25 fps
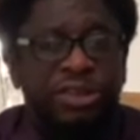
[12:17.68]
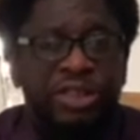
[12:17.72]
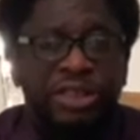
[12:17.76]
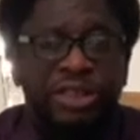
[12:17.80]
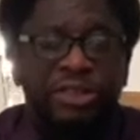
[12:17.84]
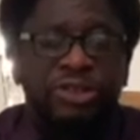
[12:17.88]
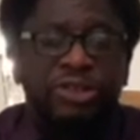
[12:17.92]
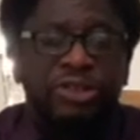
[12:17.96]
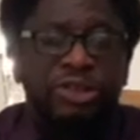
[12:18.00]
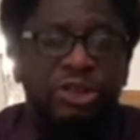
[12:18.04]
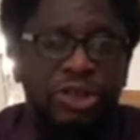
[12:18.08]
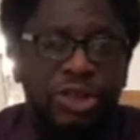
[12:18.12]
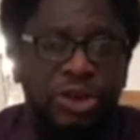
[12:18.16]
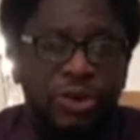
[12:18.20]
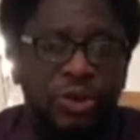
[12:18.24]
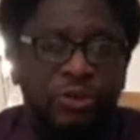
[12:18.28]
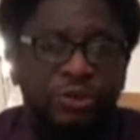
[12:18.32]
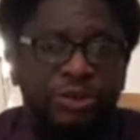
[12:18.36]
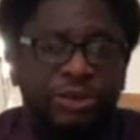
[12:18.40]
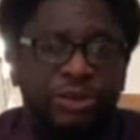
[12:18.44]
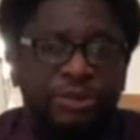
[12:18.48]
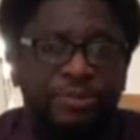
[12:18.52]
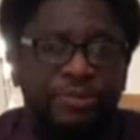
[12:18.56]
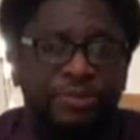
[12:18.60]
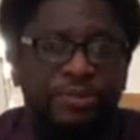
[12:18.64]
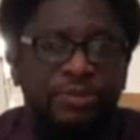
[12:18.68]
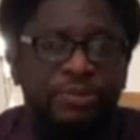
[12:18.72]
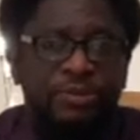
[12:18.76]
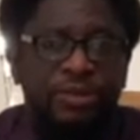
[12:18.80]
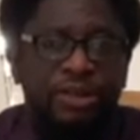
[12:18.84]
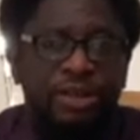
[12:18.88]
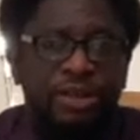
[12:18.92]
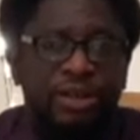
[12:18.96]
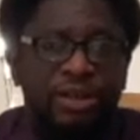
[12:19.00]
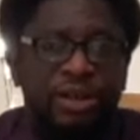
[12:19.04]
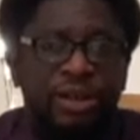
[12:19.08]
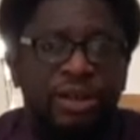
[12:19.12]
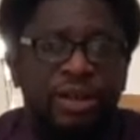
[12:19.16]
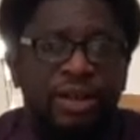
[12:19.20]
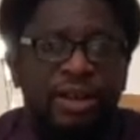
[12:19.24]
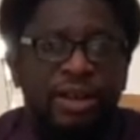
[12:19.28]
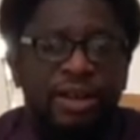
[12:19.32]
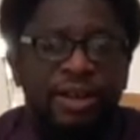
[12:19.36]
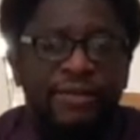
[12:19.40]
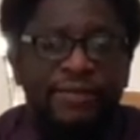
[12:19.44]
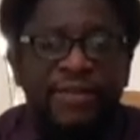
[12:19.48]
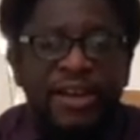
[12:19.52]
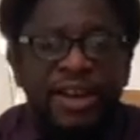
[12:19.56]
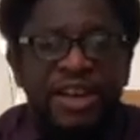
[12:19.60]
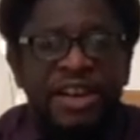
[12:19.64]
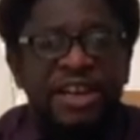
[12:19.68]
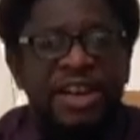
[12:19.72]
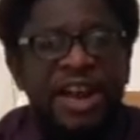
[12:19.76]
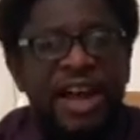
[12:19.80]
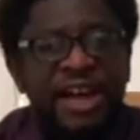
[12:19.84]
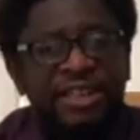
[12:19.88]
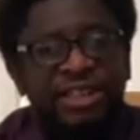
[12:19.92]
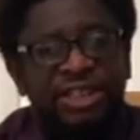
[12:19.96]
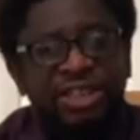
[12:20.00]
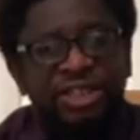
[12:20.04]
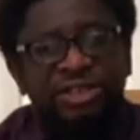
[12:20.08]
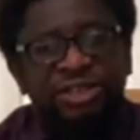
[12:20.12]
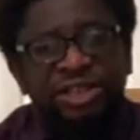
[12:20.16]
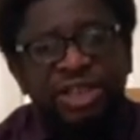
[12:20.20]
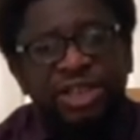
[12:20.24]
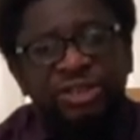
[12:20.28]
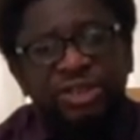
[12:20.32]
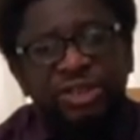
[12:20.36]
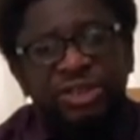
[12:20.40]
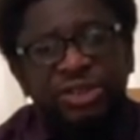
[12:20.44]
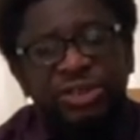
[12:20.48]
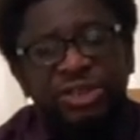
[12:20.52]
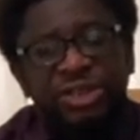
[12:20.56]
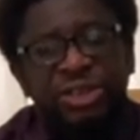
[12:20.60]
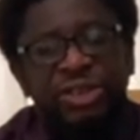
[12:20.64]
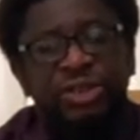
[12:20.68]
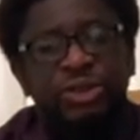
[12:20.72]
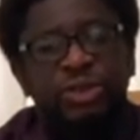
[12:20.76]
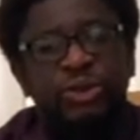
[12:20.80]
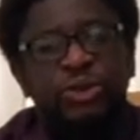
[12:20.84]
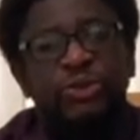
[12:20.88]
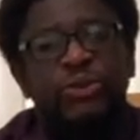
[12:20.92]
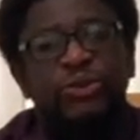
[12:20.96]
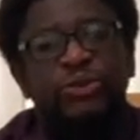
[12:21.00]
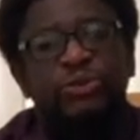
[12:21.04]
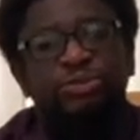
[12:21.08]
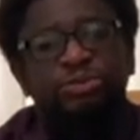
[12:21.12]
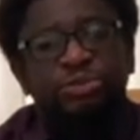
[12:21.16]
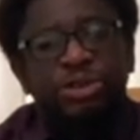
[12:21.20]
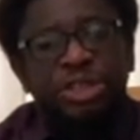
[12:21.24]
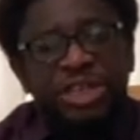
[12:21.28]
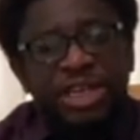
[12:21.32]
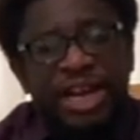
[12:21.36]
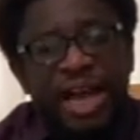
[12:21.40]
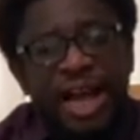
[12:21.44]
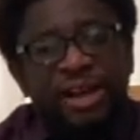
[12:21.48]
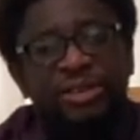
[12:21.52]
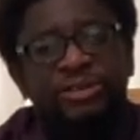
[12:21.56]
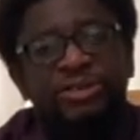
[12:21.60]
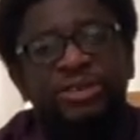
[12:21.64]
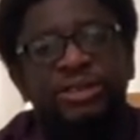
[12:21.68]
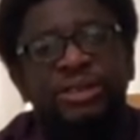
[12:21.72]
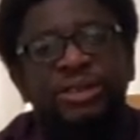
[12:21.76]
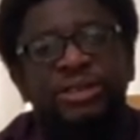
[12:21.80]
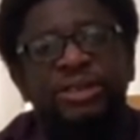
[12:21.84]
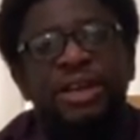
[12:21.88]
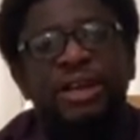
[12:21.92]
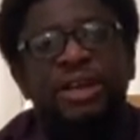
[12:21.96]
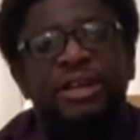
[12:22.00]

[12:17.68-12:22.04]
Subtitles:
to note. If any Nigerian chooses to renounce